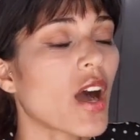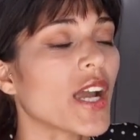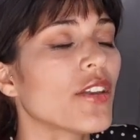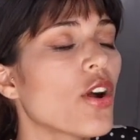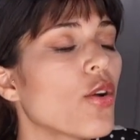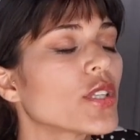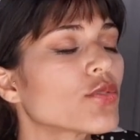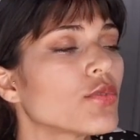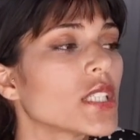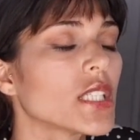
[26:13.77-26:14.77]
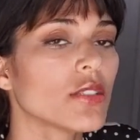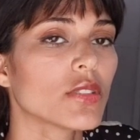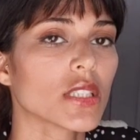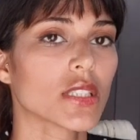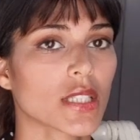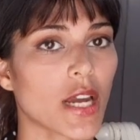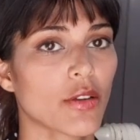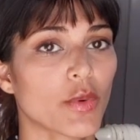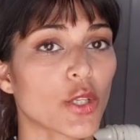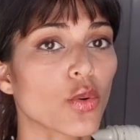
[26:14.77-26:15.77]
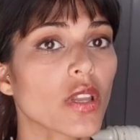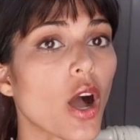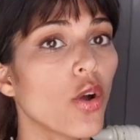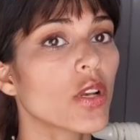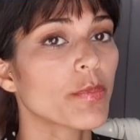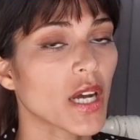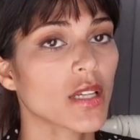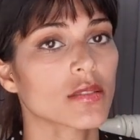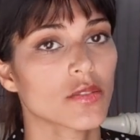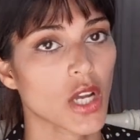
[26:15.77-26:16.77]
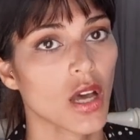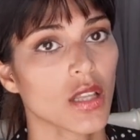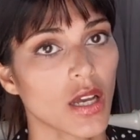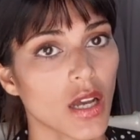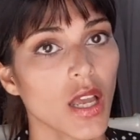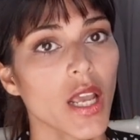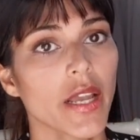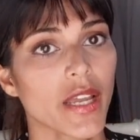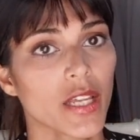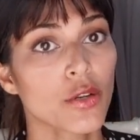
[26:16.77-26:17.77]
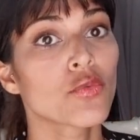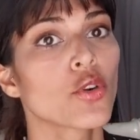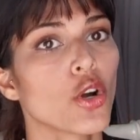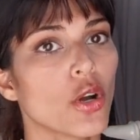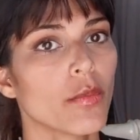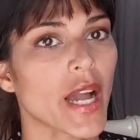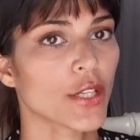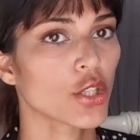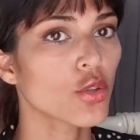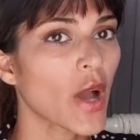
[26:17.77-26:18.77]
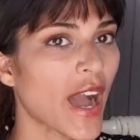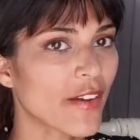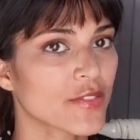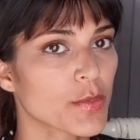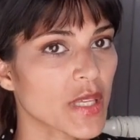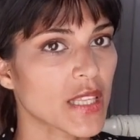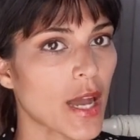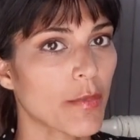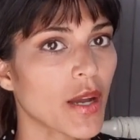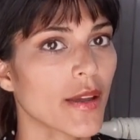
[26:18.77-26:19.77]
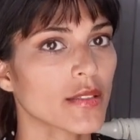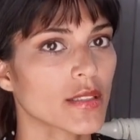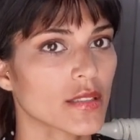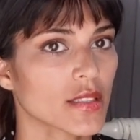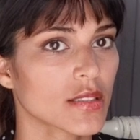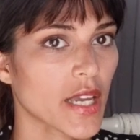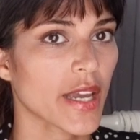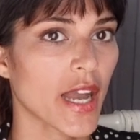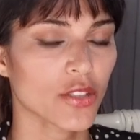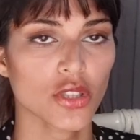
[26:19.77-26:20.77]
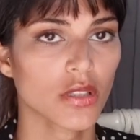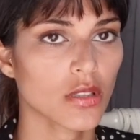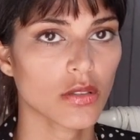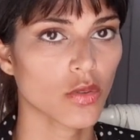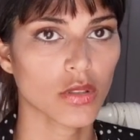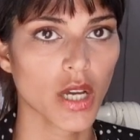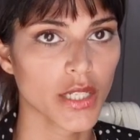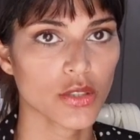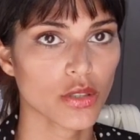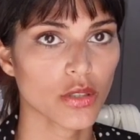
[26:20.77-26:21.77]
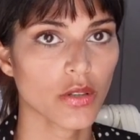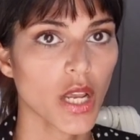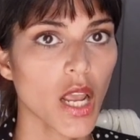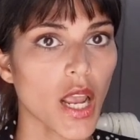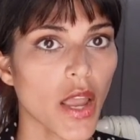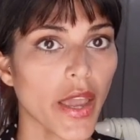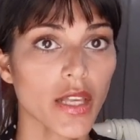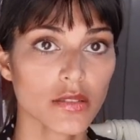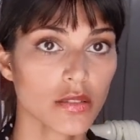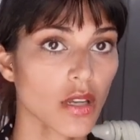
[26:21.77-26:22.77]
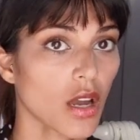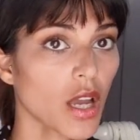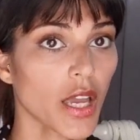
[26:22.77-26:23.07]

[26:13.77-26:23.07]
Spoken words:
I know it's really, really scary when you're the only person of colour in a room and you have to be that person to say, actually, you're lied to. It's